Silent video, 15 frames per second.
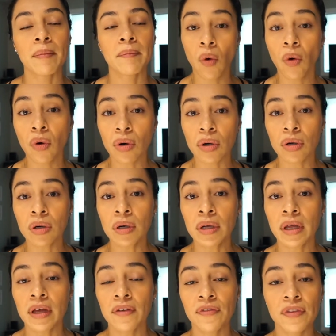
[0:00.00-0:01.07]

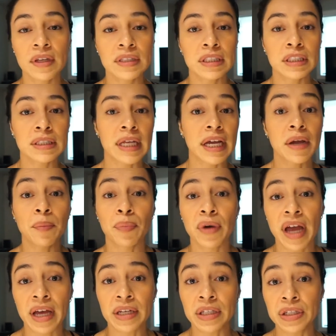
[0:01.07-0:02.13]
Or if this is like
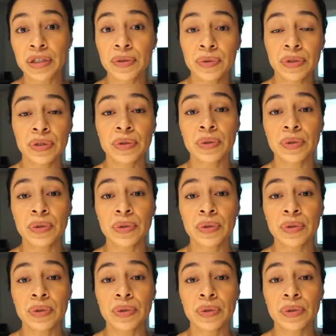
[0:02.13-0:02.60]
brand new to